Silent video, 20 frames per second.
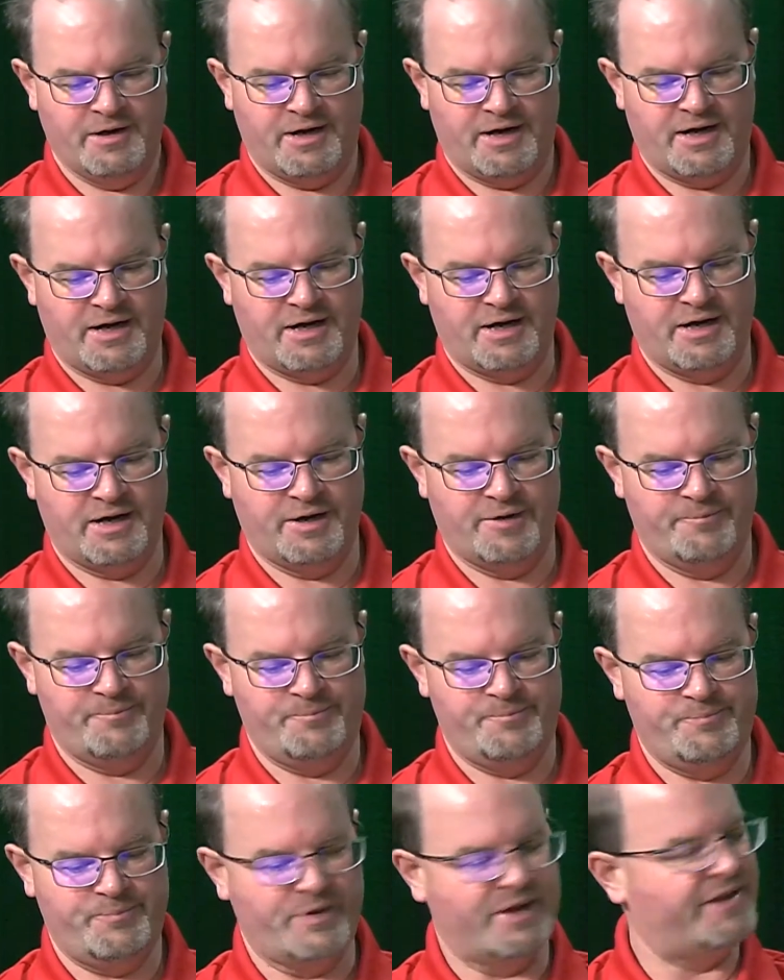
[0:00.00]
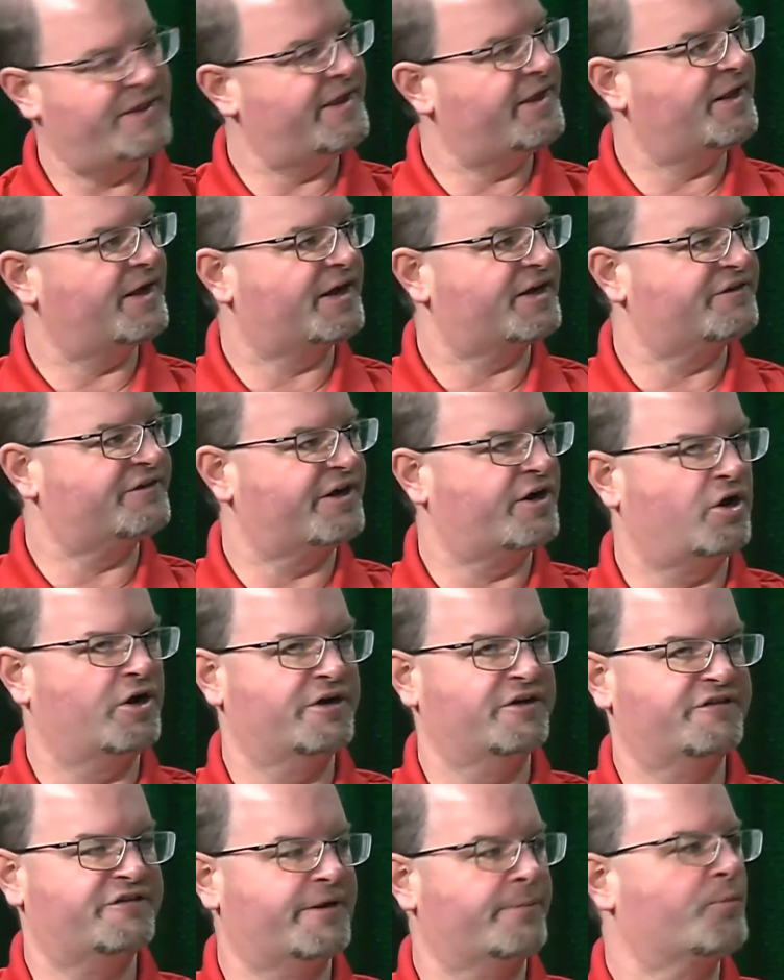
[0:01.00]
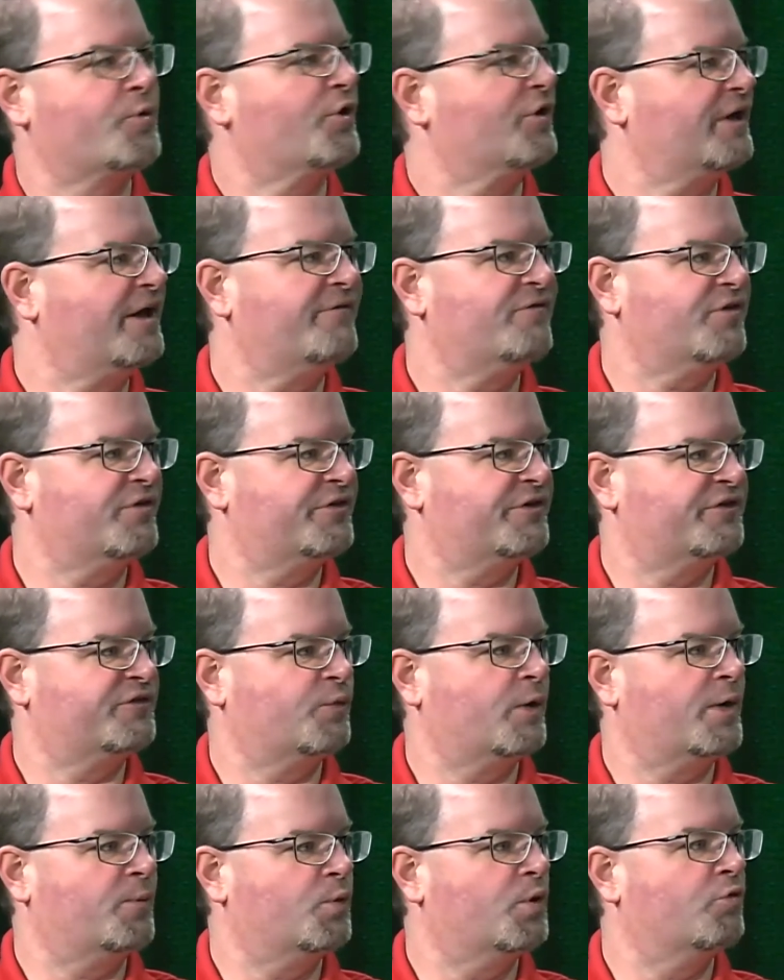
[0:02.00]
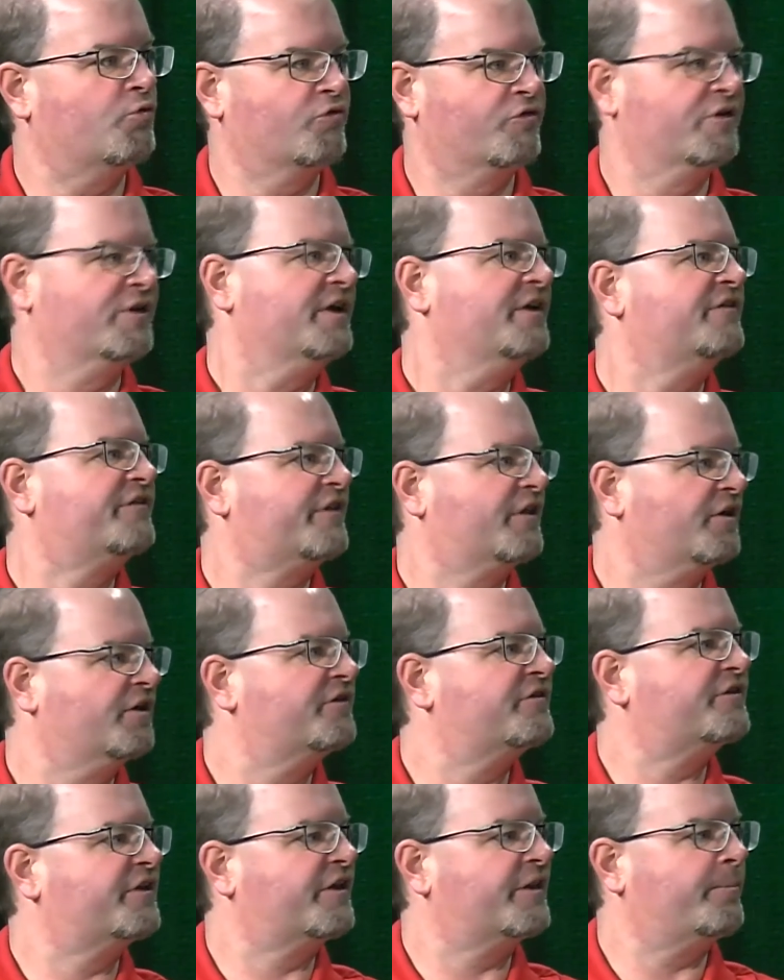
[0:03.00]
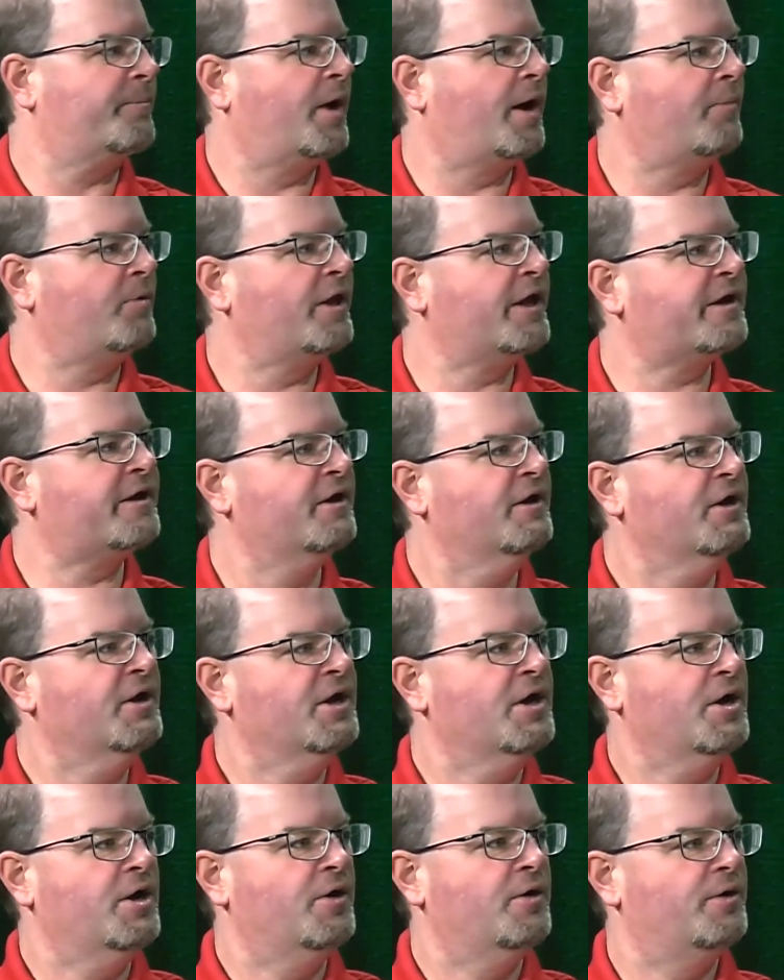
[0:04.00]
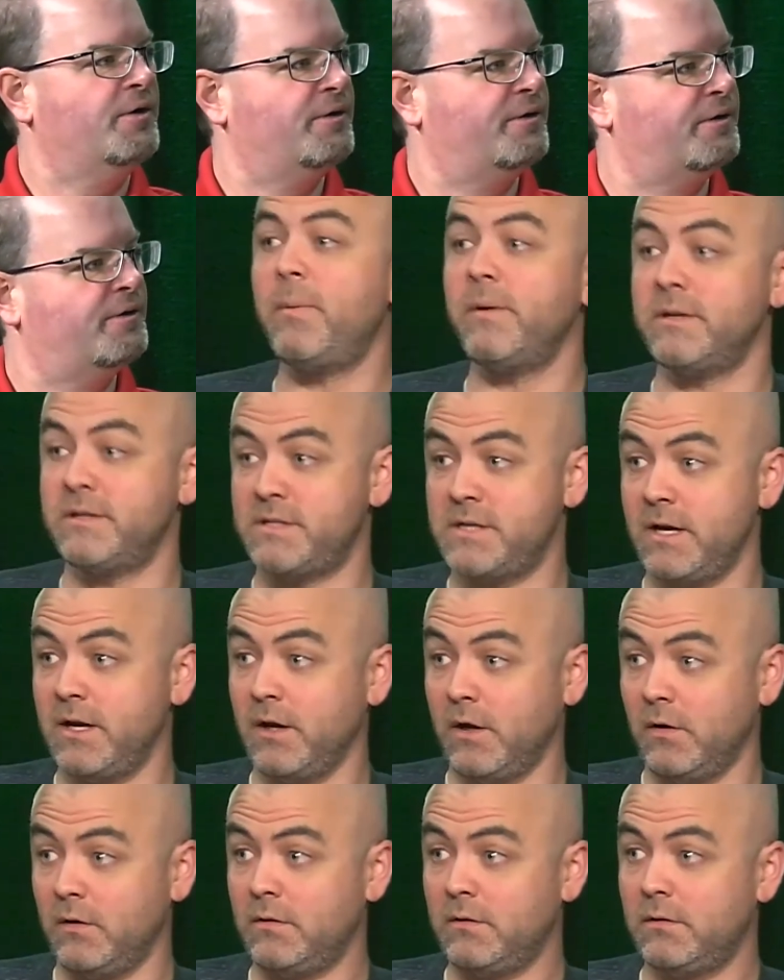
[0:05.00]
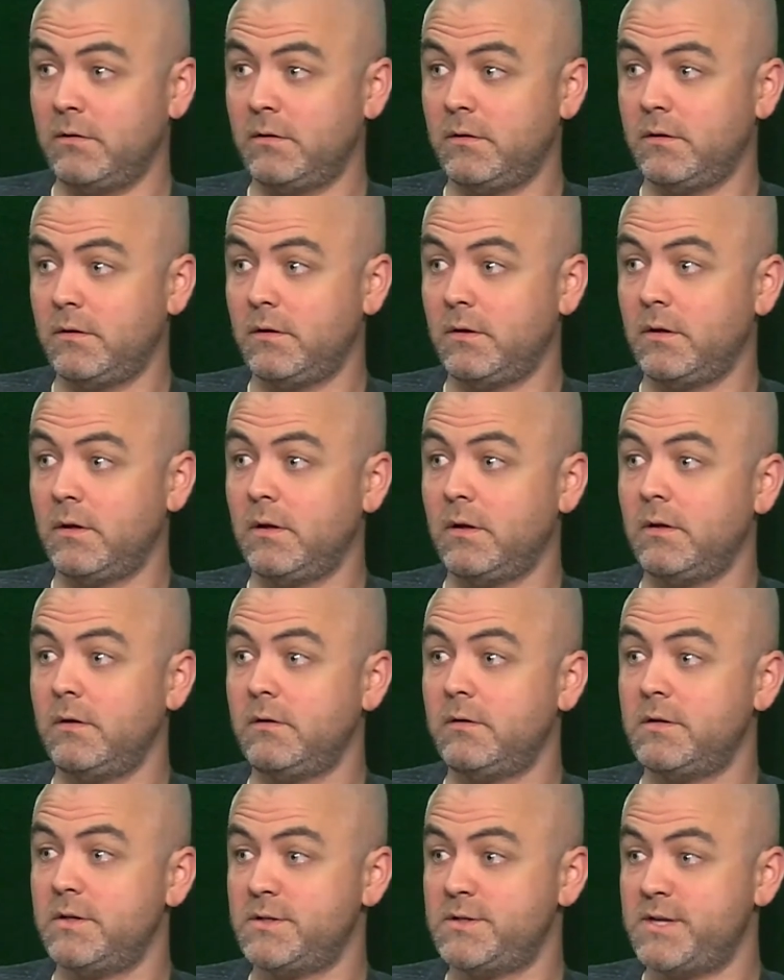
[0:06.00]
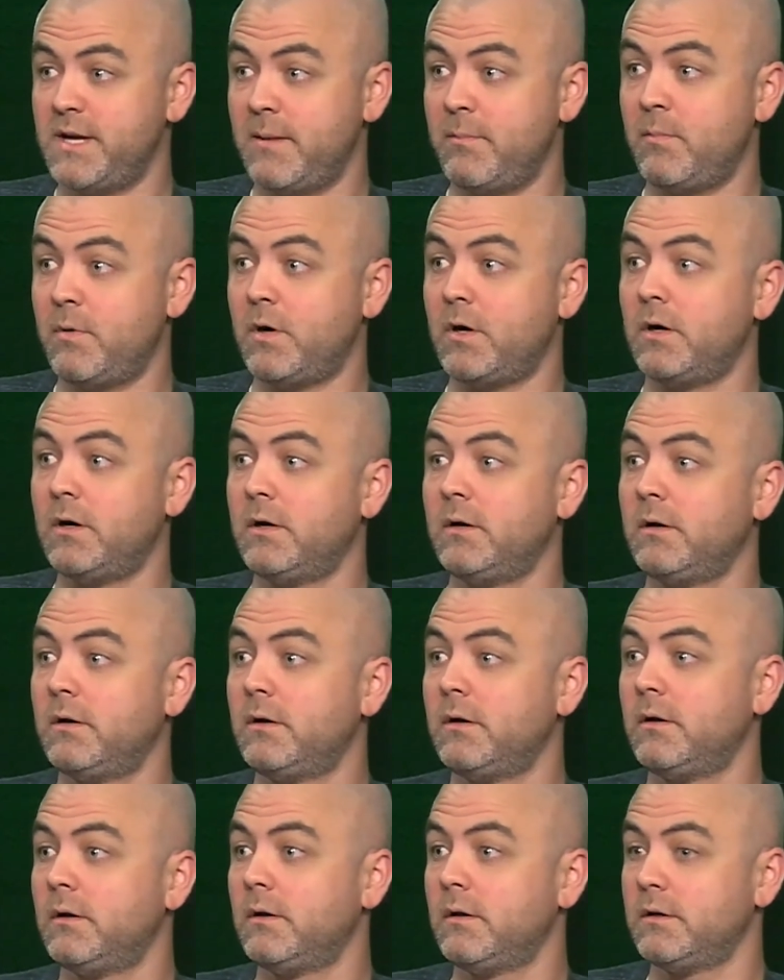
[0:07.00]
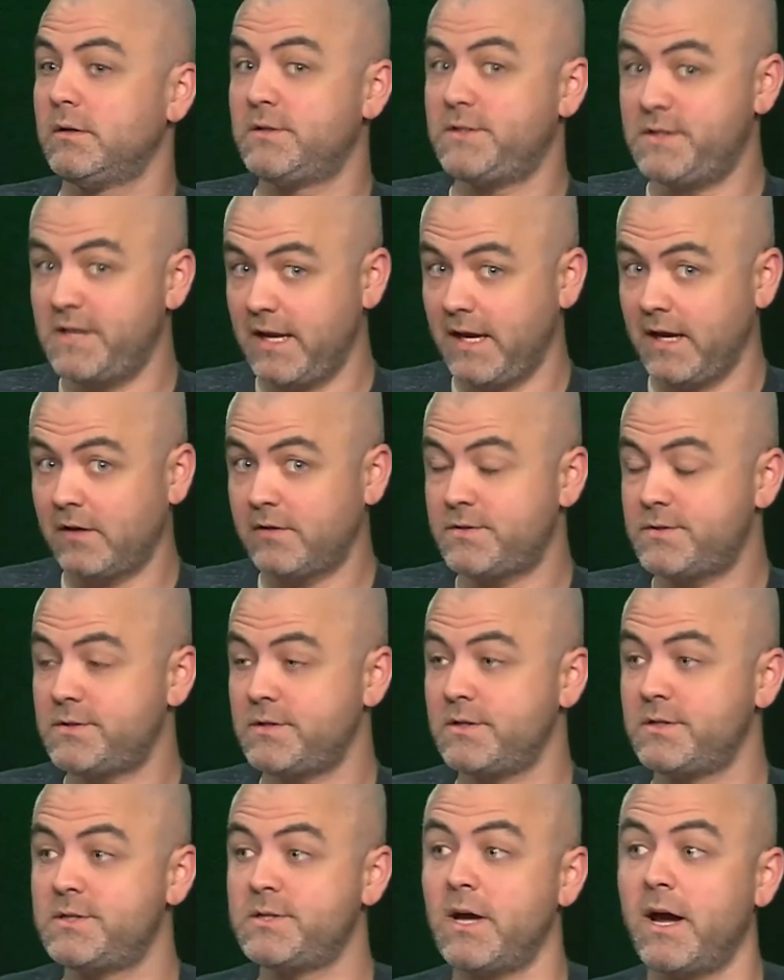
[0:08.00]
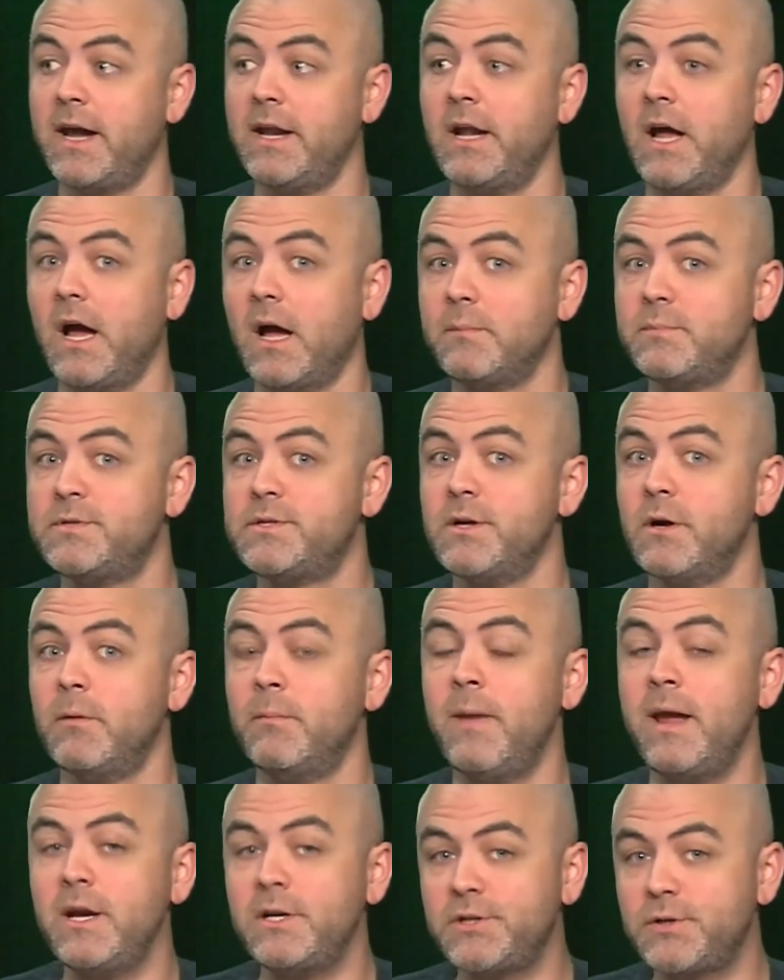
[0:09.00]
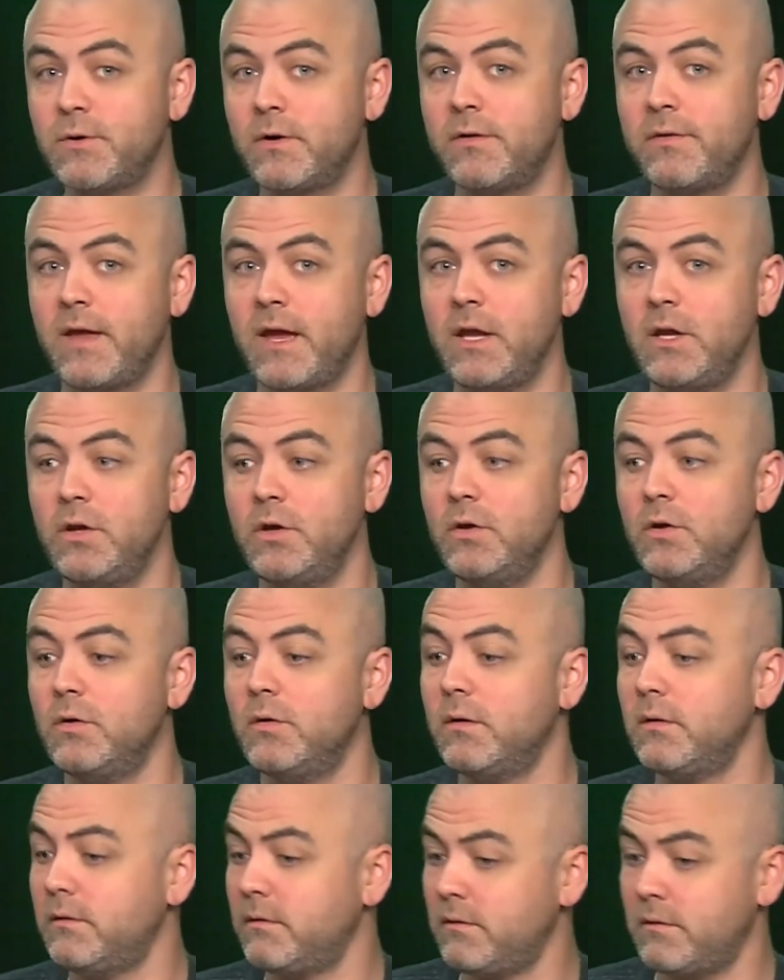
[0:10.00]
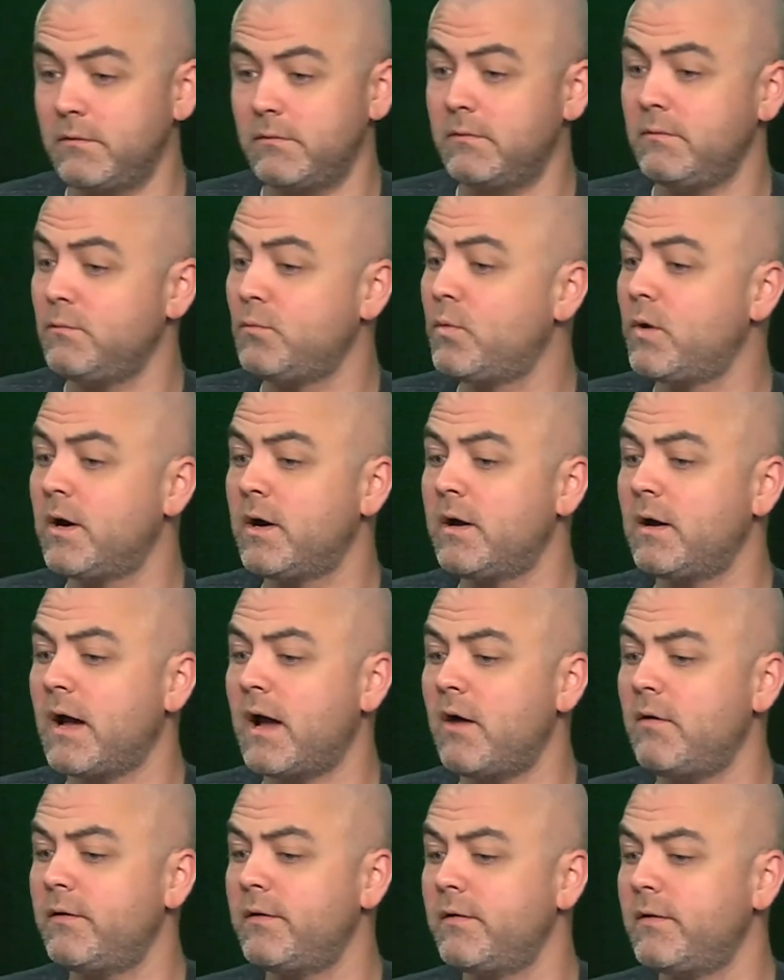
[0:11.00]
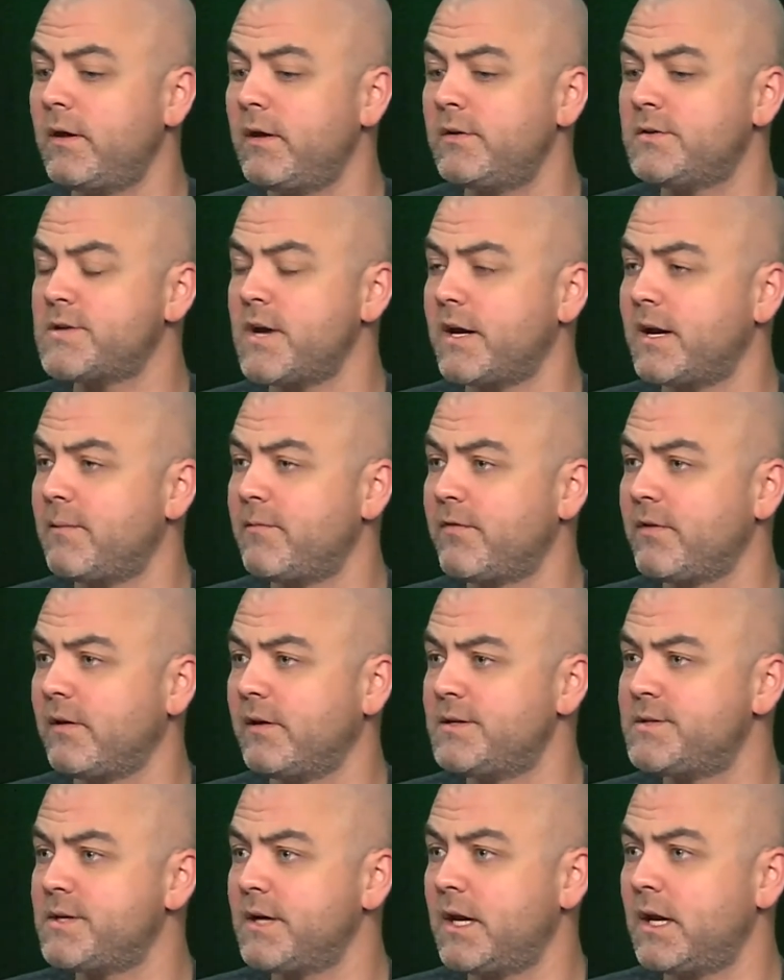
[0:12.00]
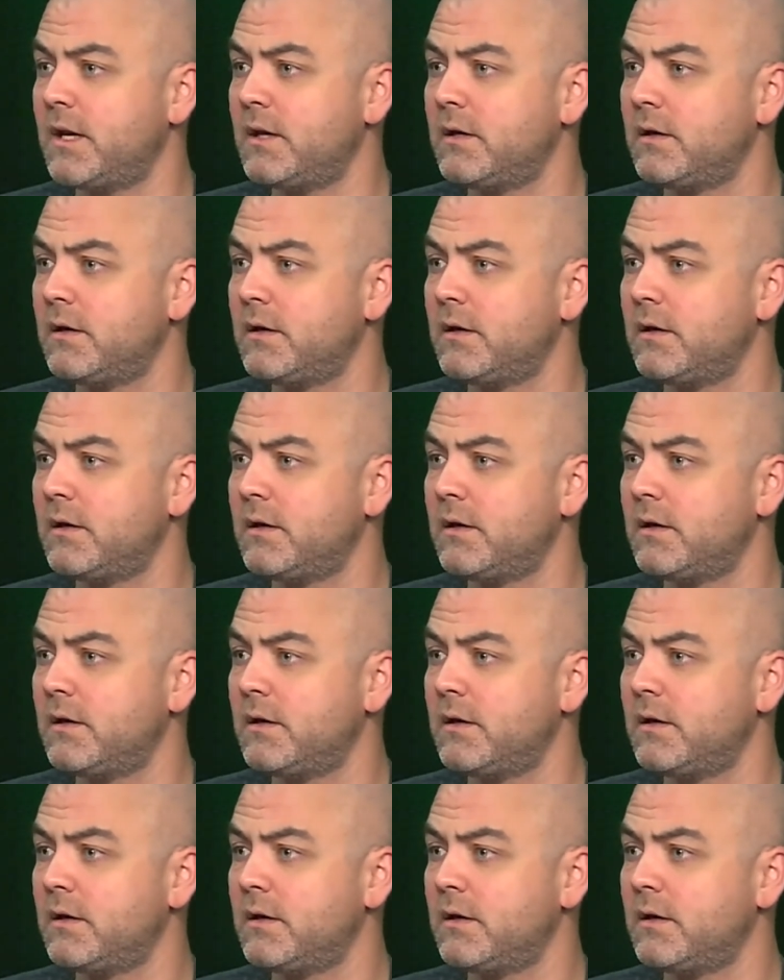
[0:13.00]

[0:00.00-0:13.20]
And then, like I said, on December 11th is when we'll release the list to the public. So they have up until December 6th to sign up. So make sure that you how do they sign up for the list again?